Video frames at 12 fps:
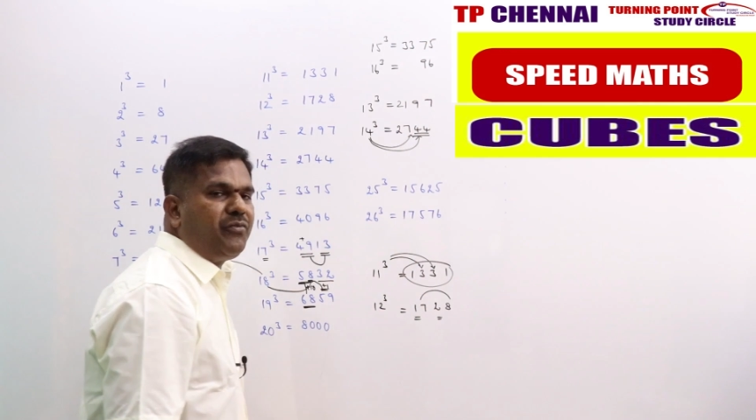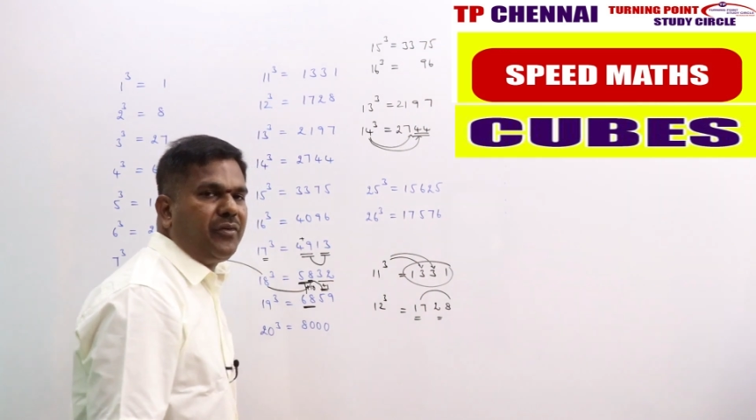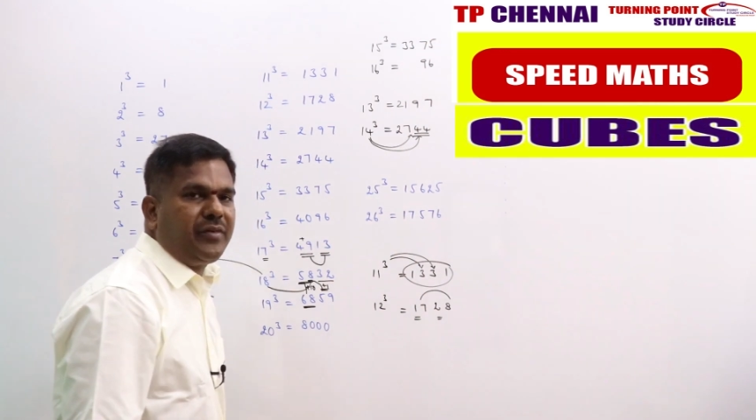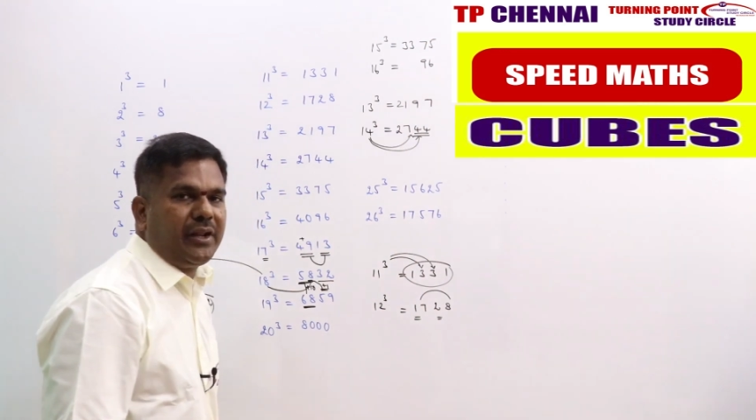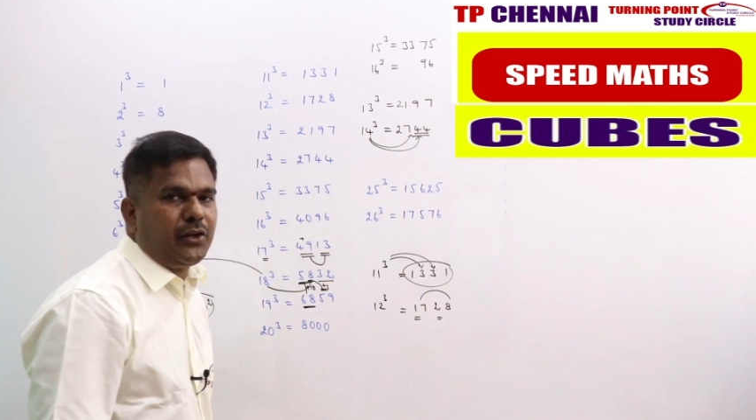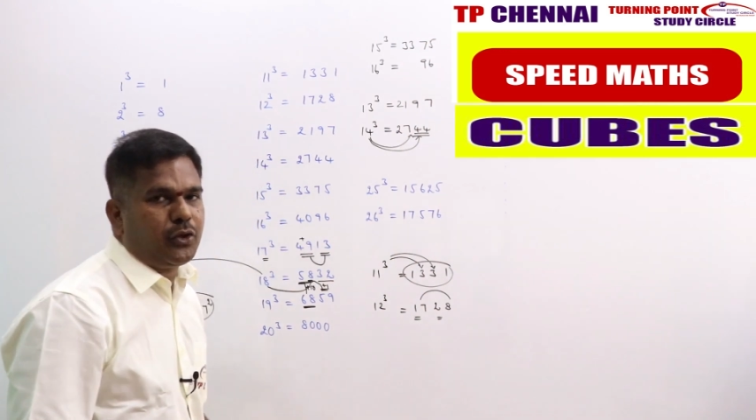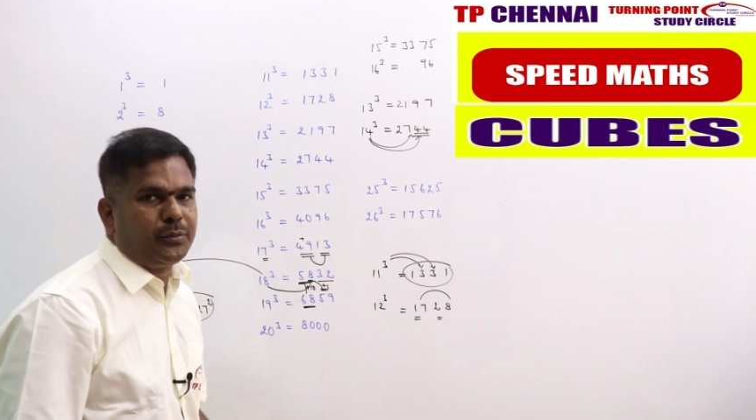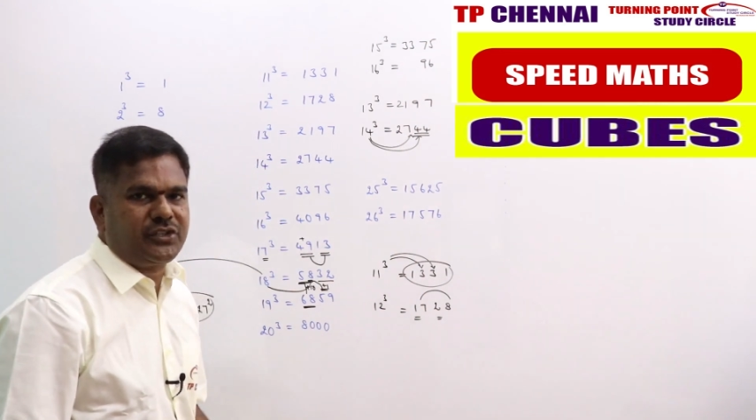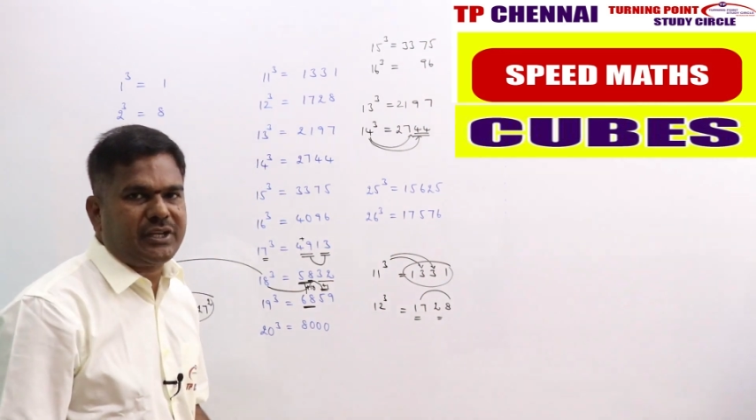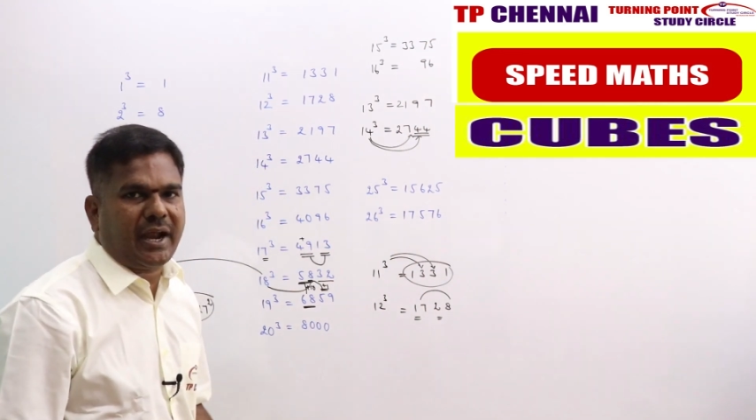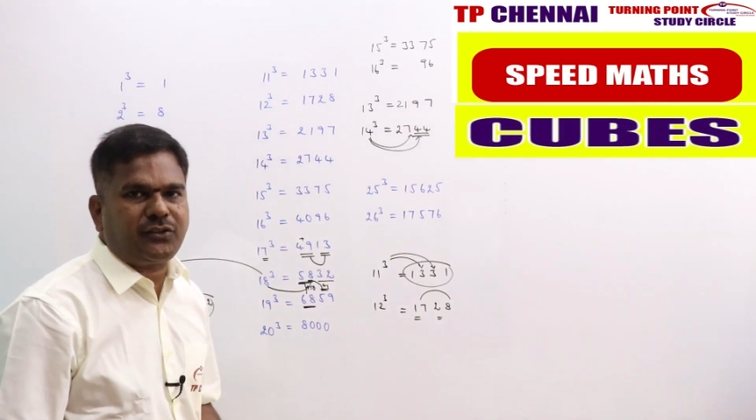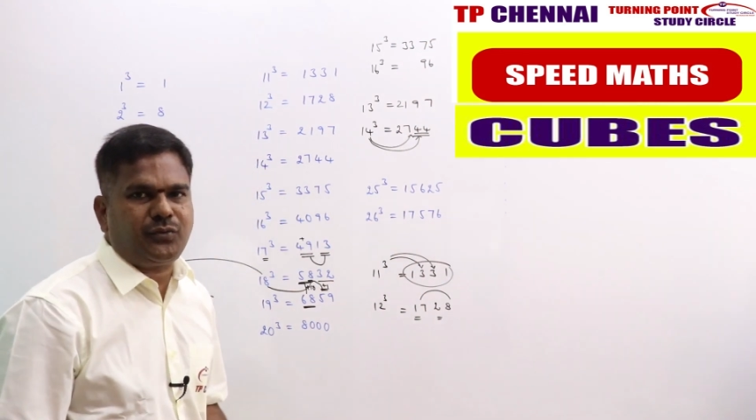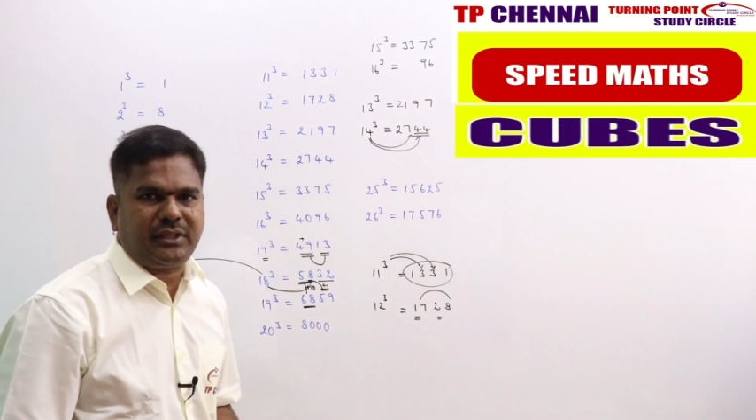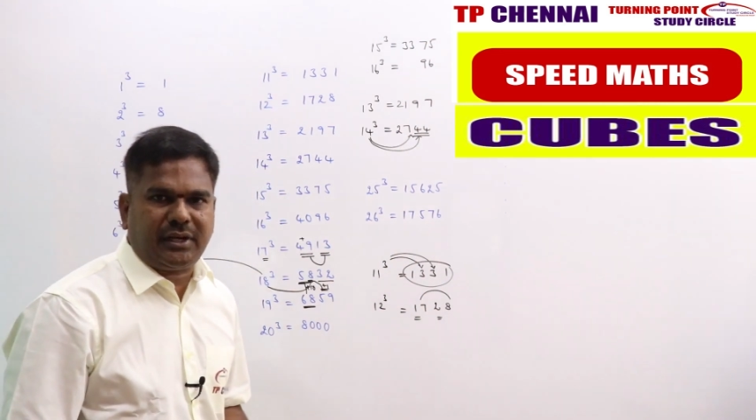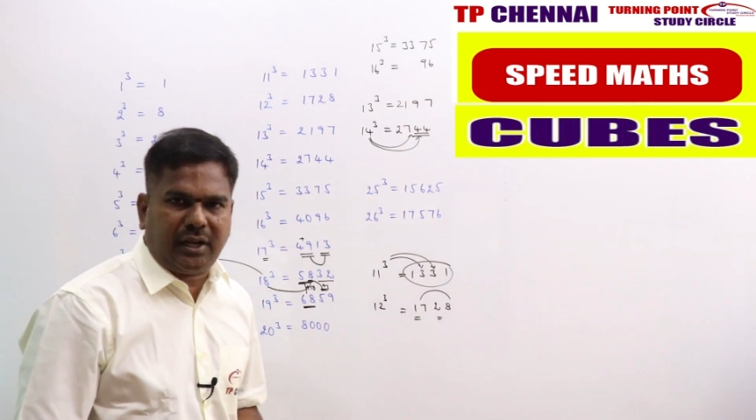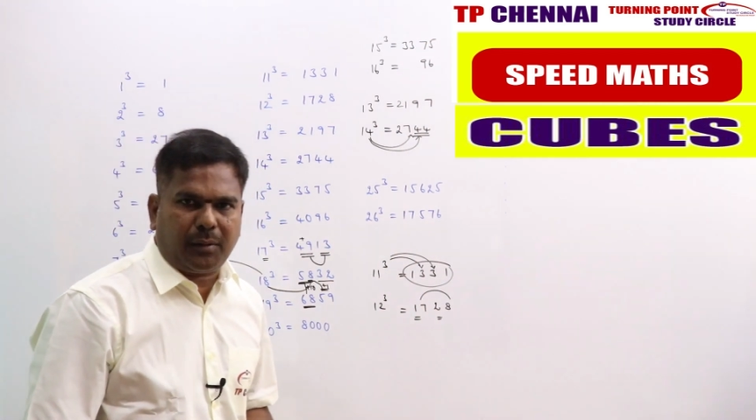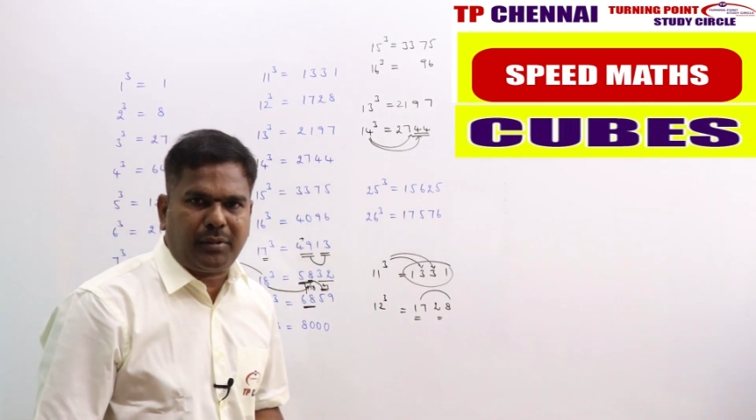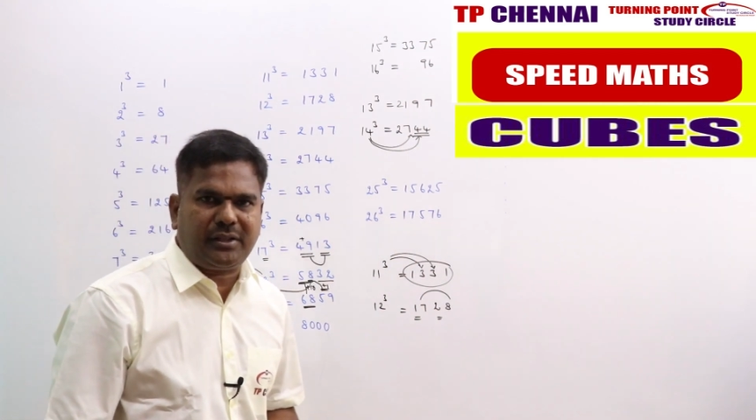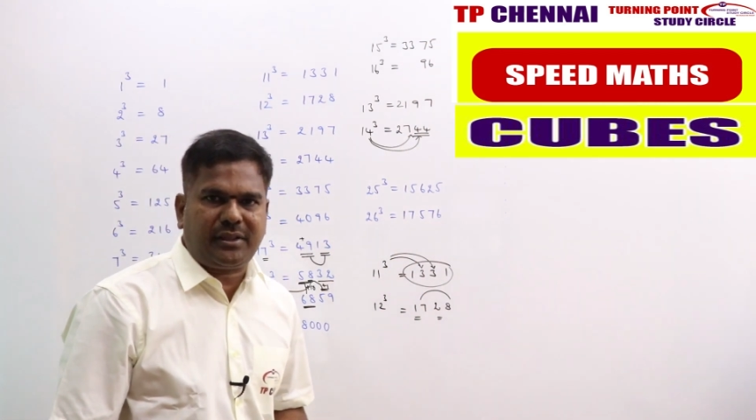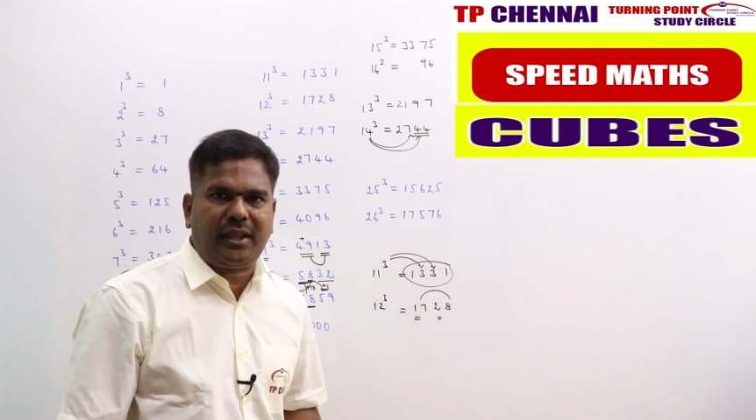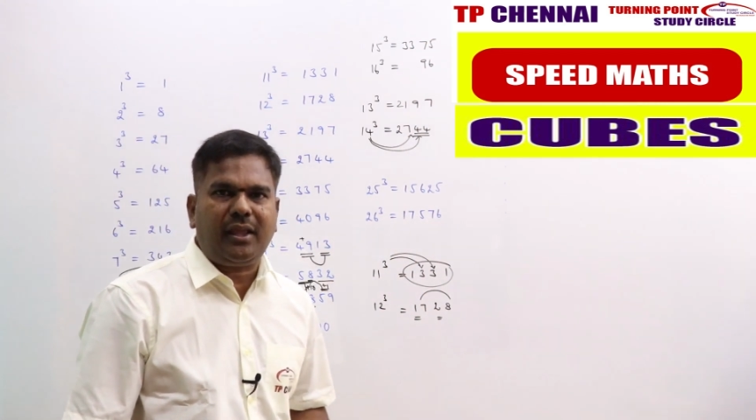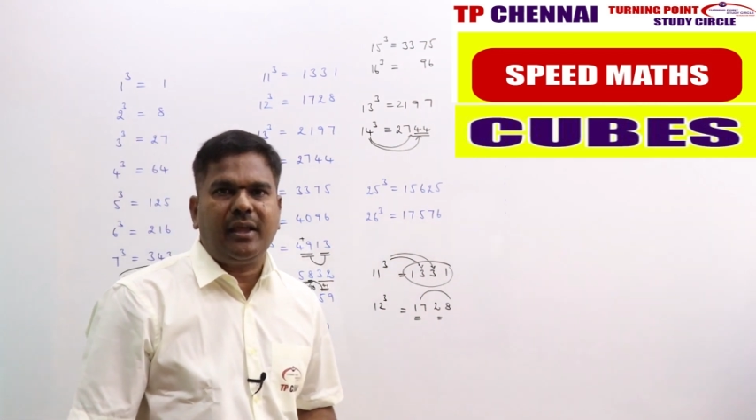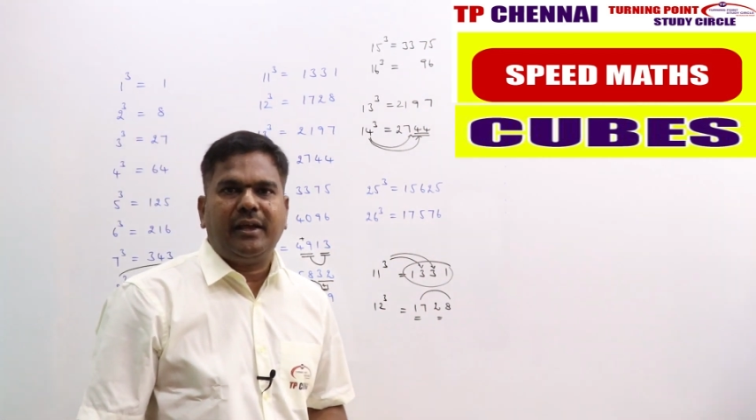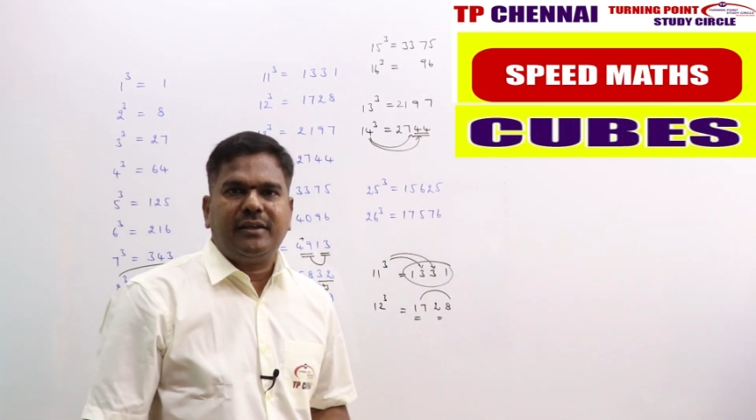it. 15 cube starts with a
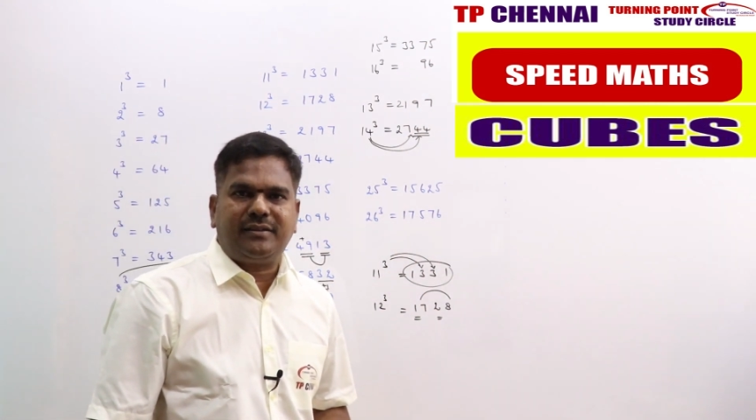33.